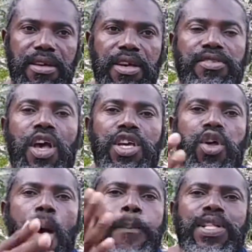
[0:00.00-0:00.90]
So you
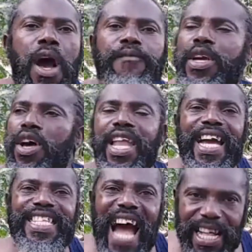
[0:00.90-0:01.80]
don't put up video
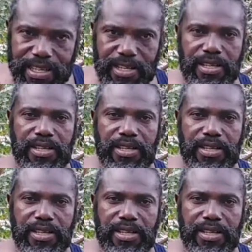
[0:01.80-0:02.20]
like that